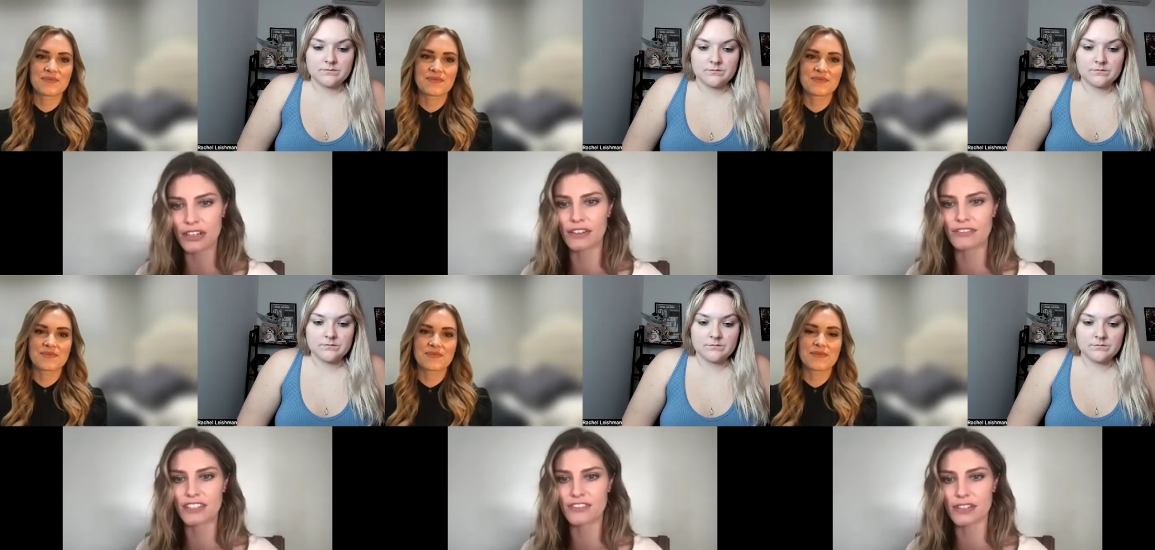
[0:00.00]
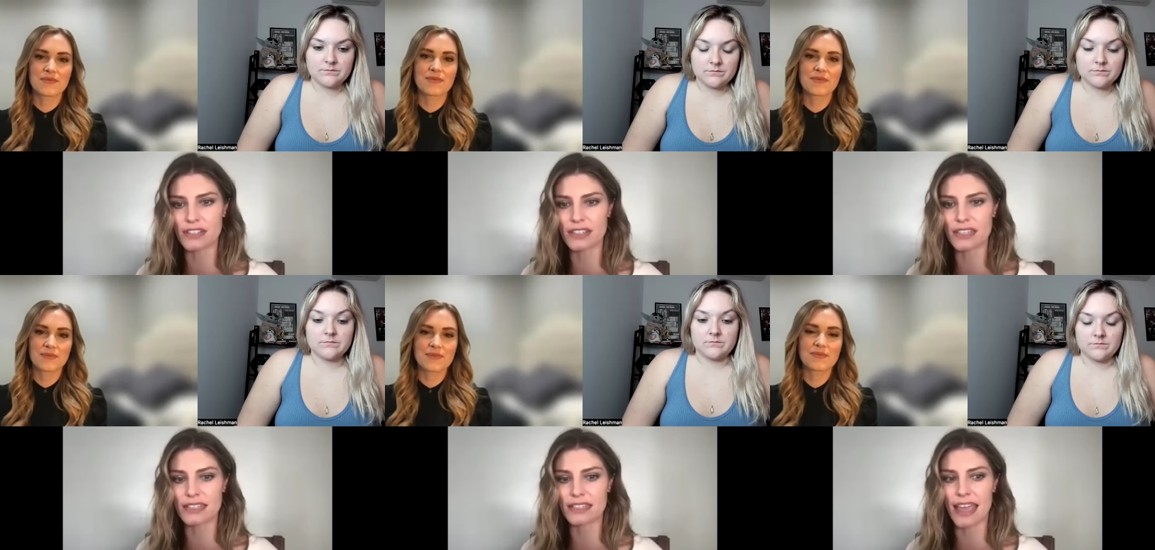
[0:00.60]
Speaker 1: of
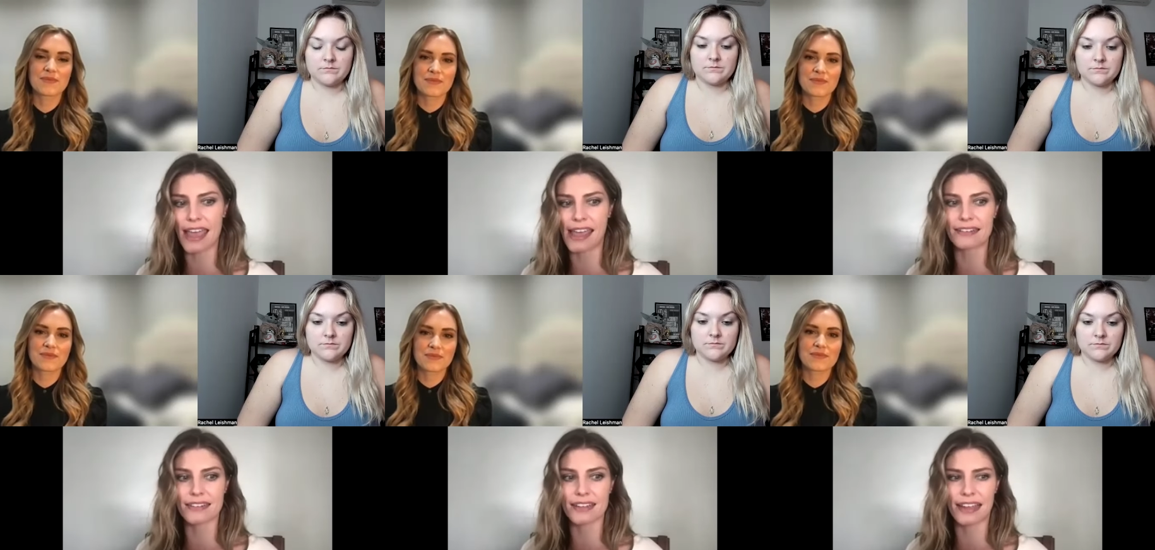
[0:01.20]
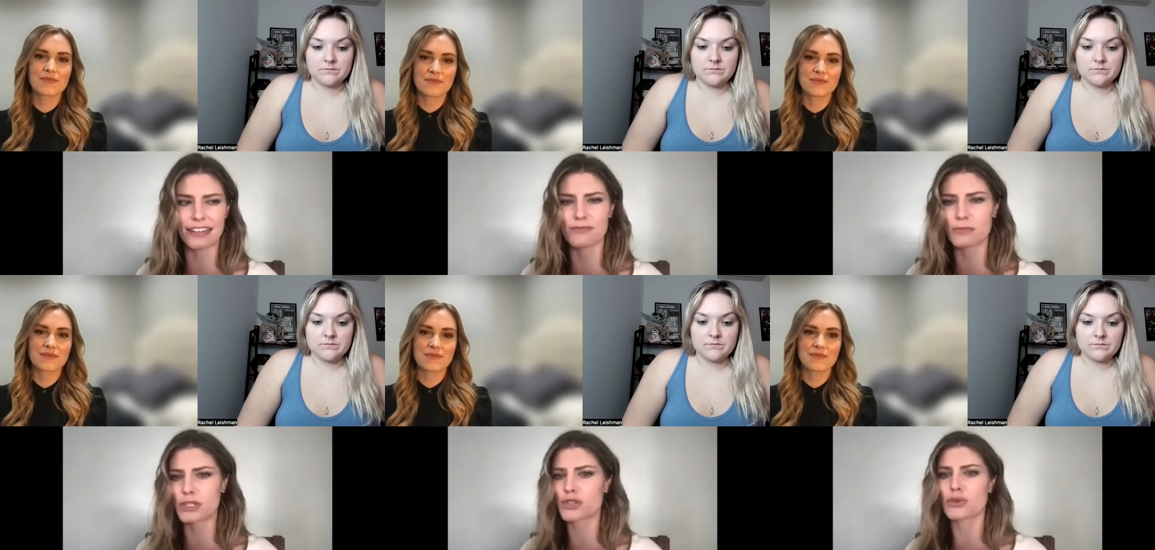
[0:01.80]
differences and kind of
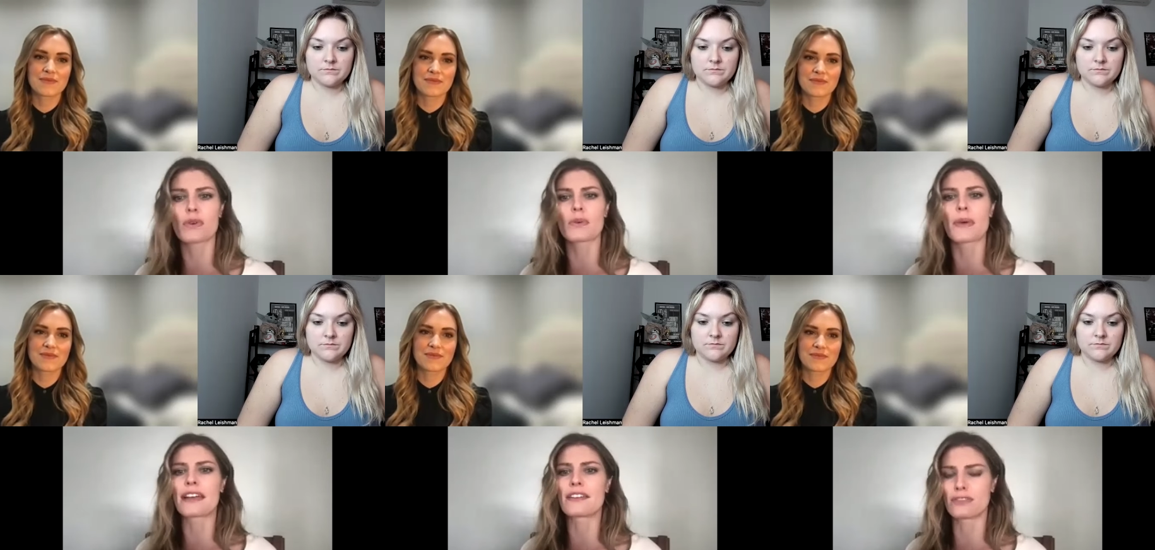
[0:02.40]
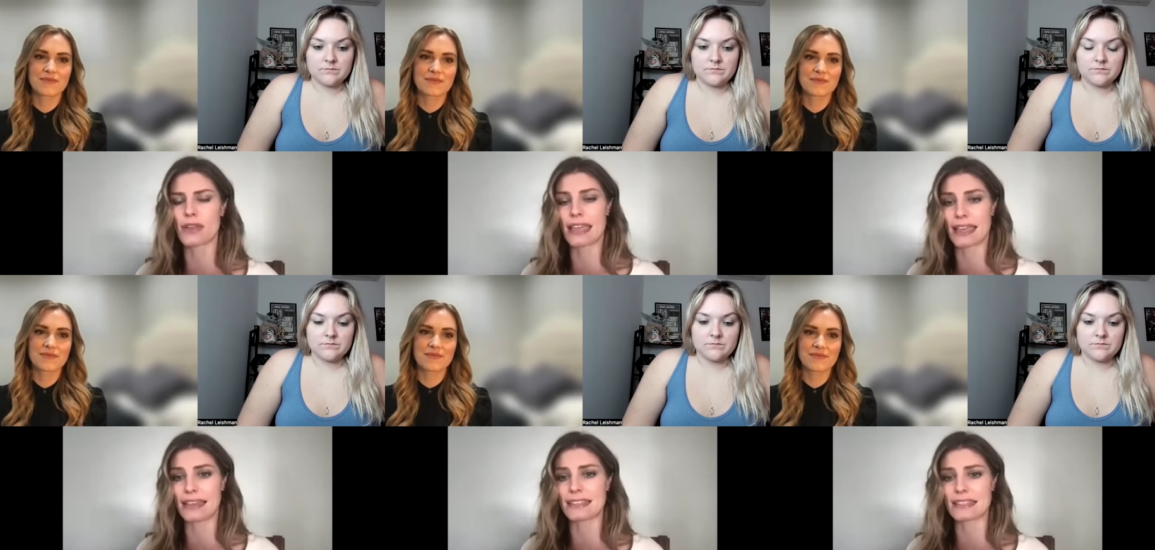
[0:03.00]
mature way of looking at
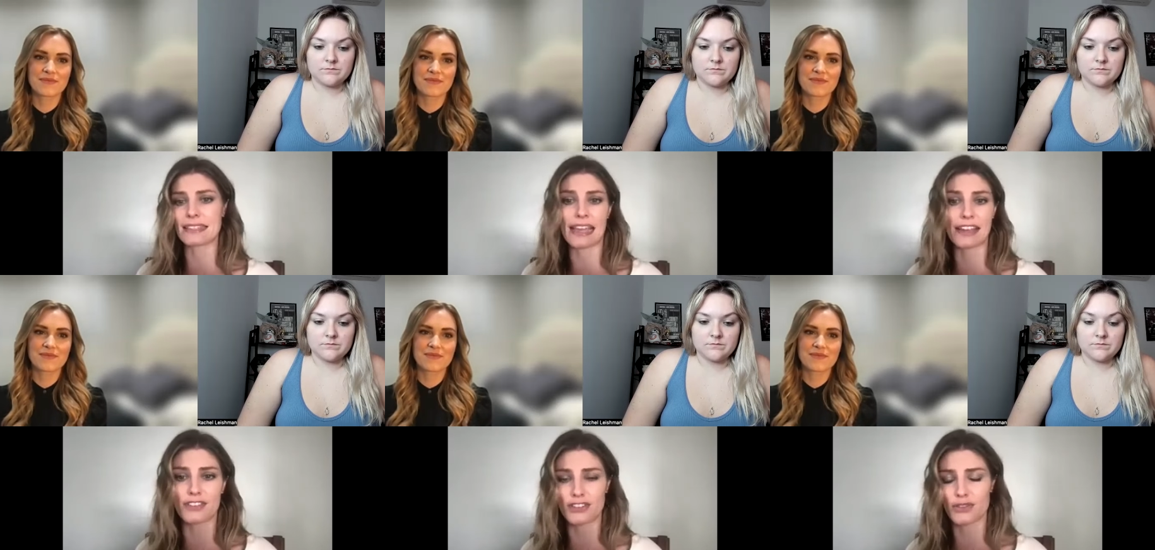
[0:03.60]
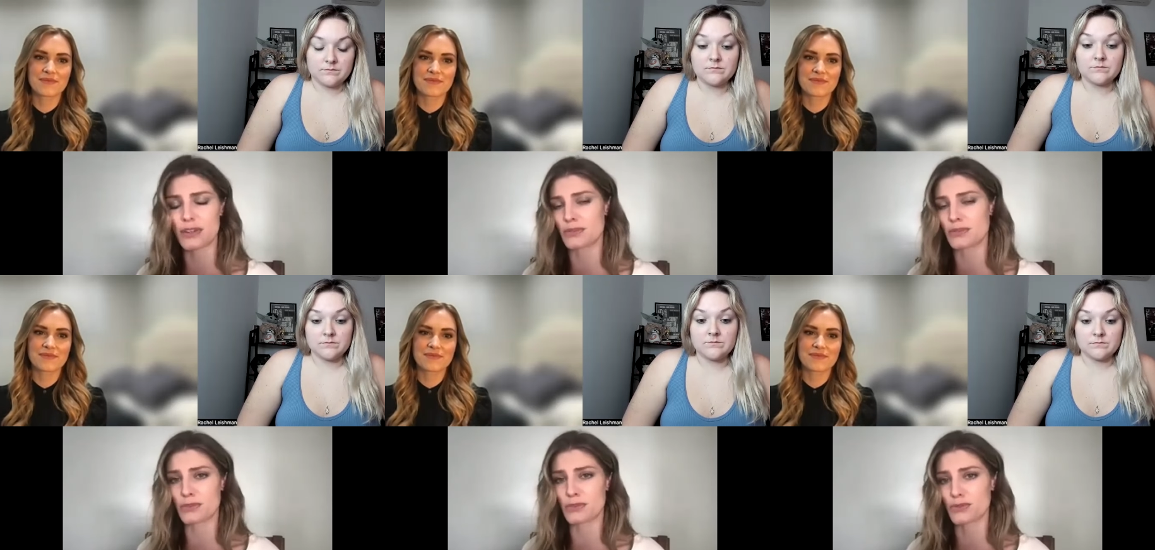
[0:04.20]
this entire situation,
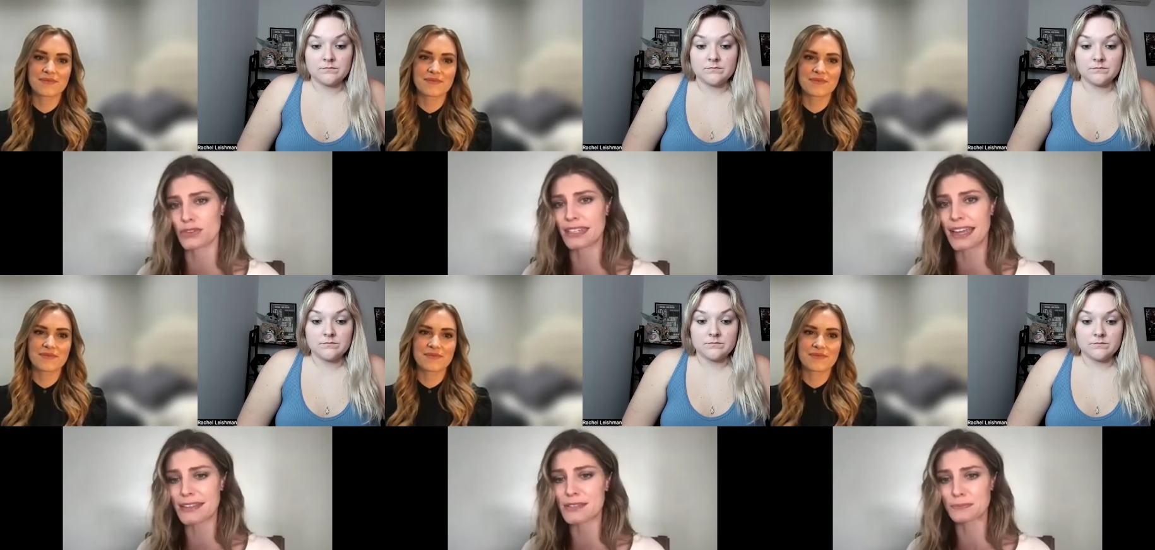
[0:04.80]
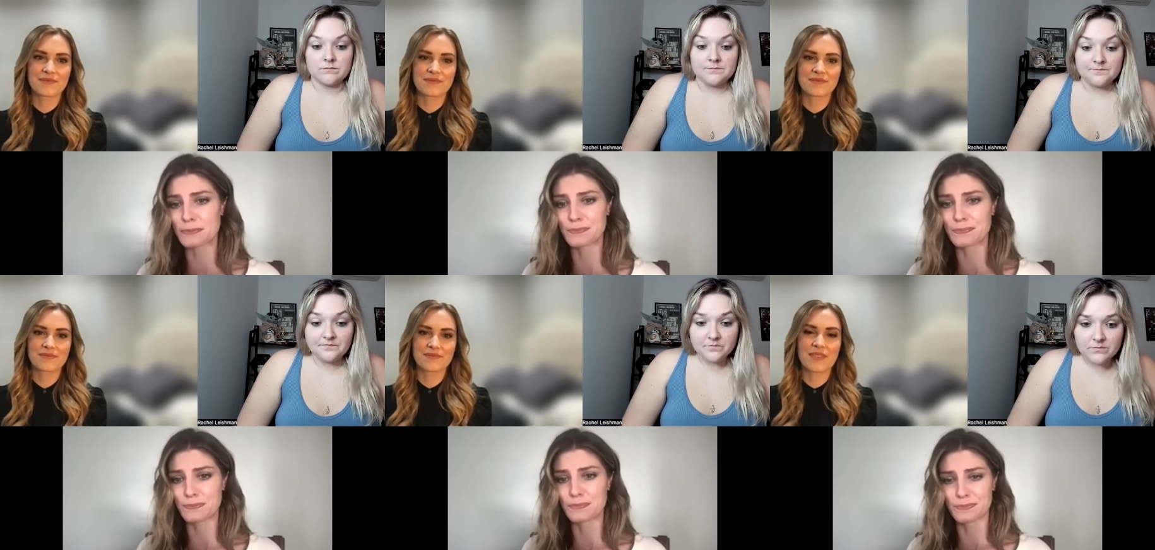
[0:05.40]
which was really nice.
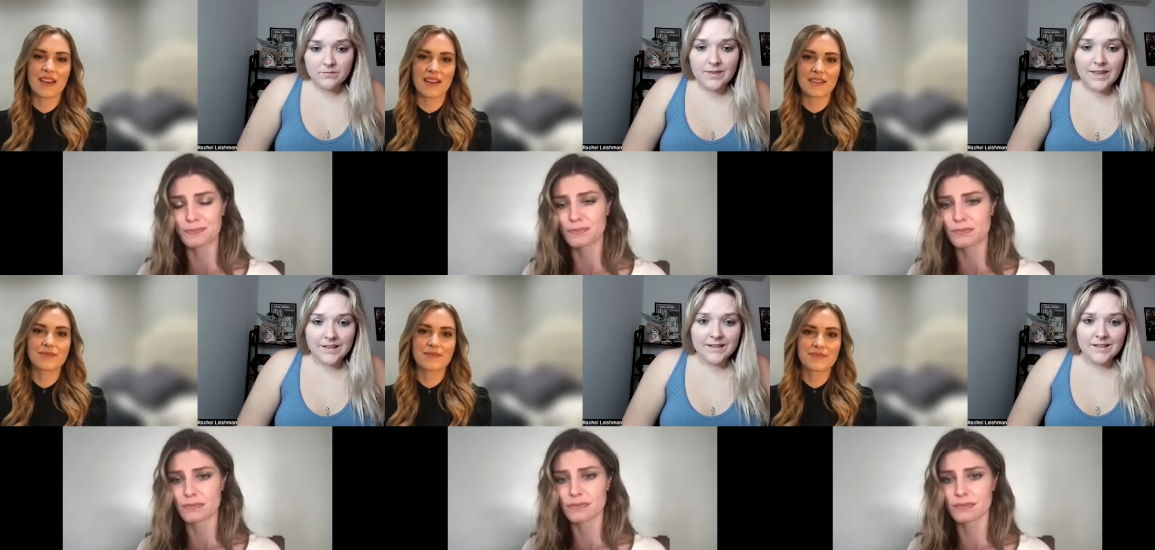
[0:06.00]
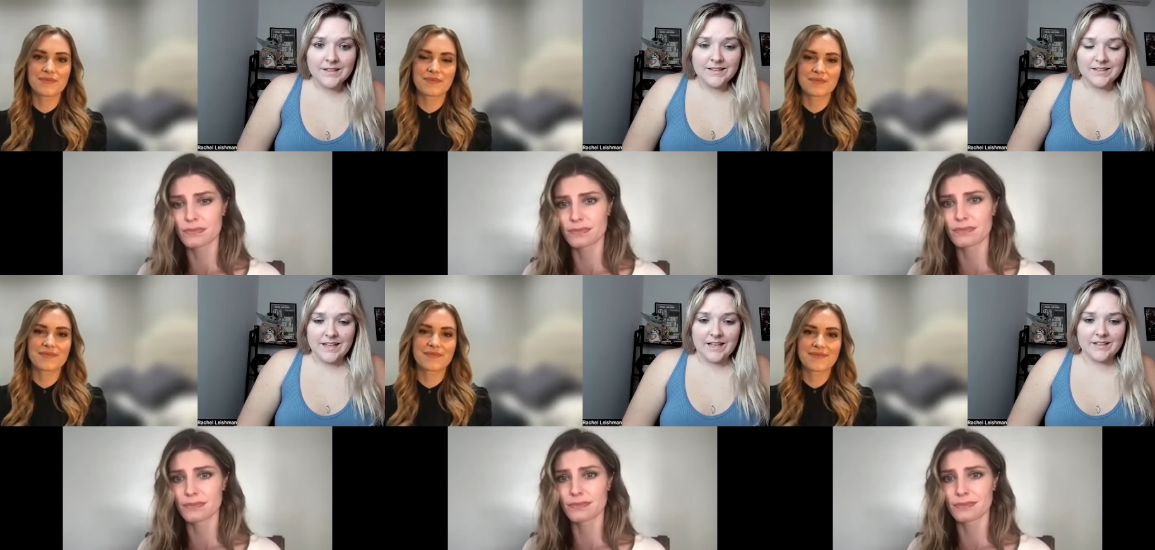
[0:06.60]
Speaker 2: Yeah.
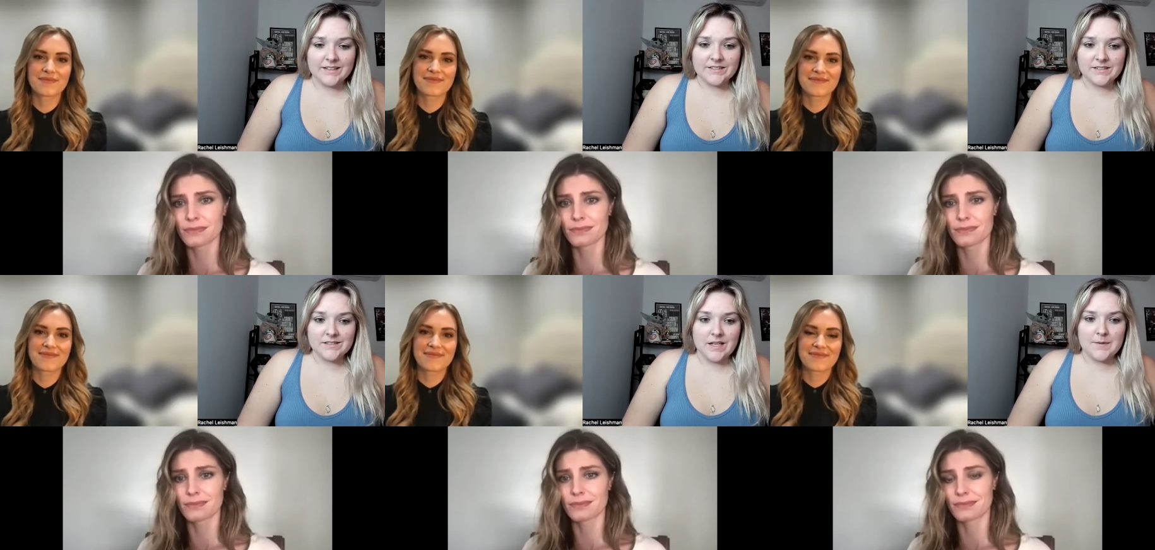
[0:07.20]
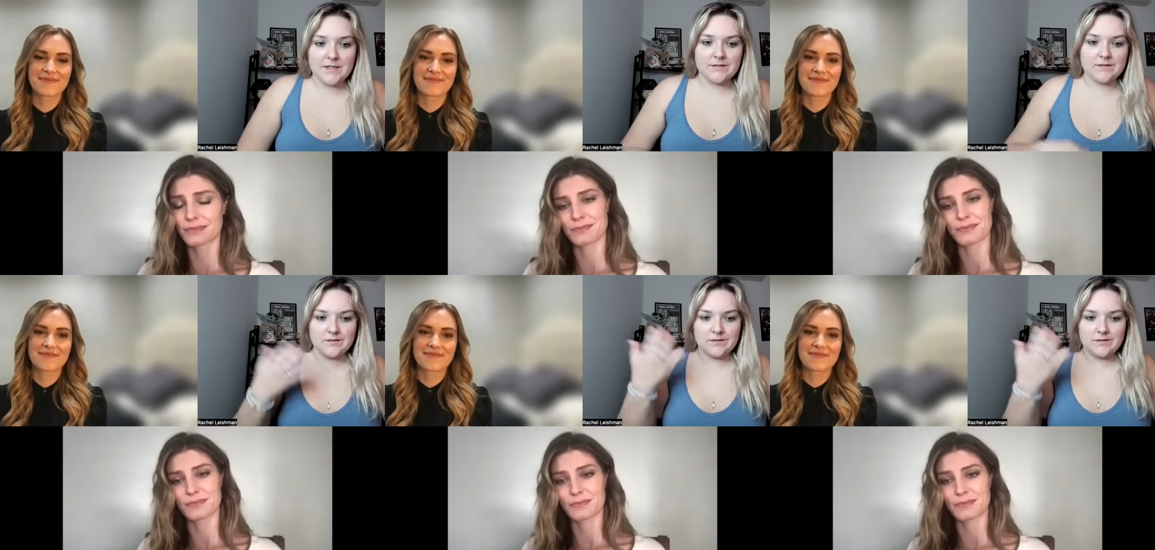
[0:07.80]
Yeah. And I mean,